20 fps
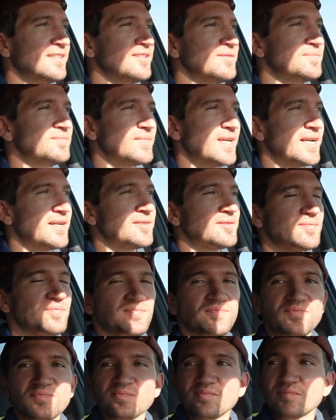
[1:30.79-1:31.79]
So
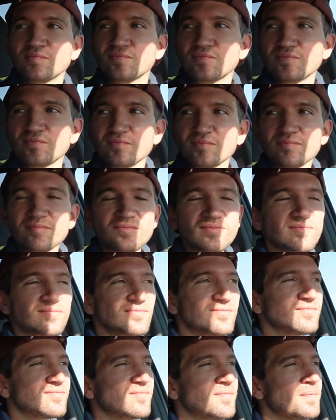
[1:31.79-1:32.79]
explain to people who don't know
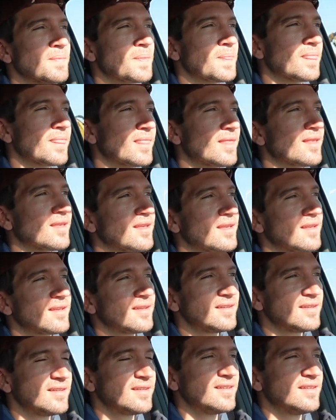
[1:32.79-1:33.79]
music
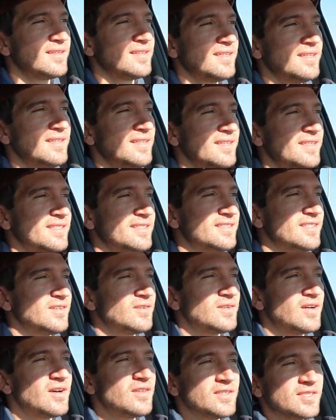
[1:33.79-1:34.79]
what that is. So
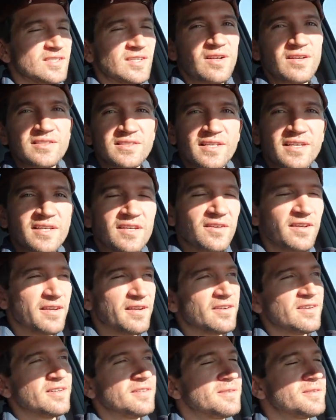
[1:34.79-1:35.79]
all the songs that you
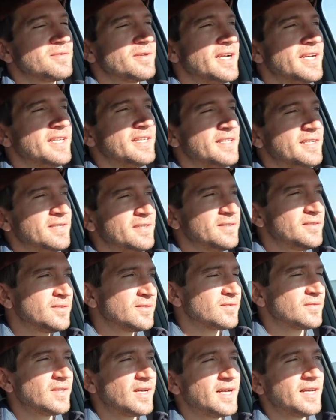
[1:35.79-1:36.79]
hear on the radio,
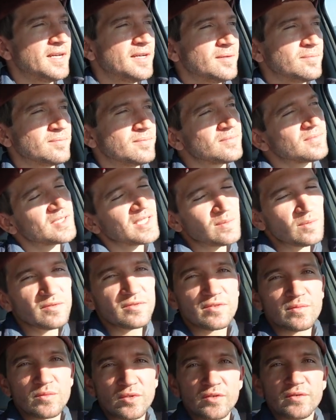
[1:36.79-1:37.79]
some of
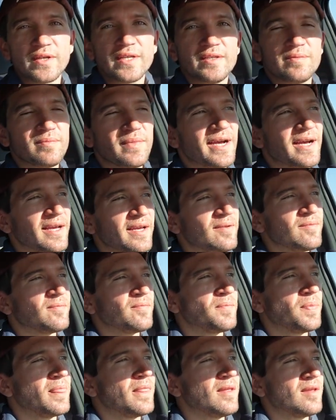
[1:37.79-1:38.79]
them were written by
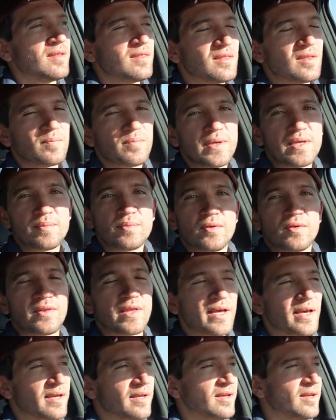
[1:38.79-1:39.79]
the people
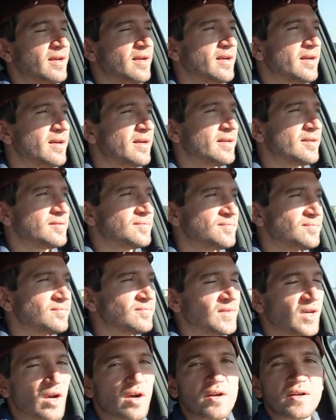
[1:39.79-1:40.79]
that,
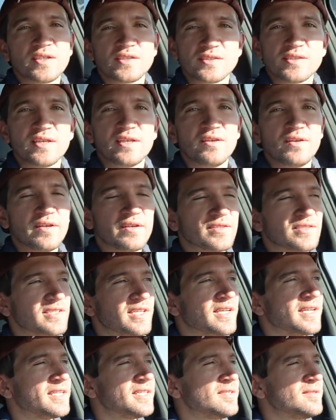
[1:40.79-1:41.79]
the artists that you hear
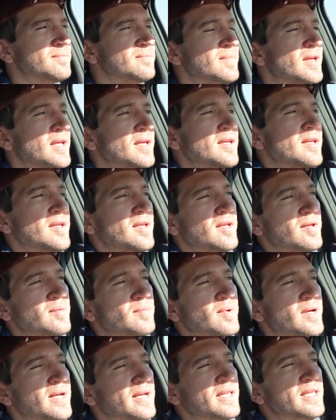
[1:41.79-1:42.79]
singing them,
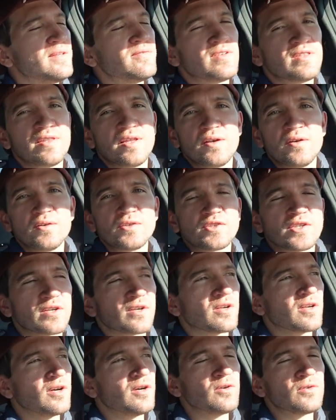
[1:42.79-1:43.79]
but even those are
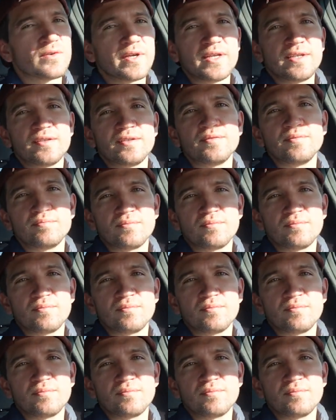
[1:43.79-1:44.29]
co-written.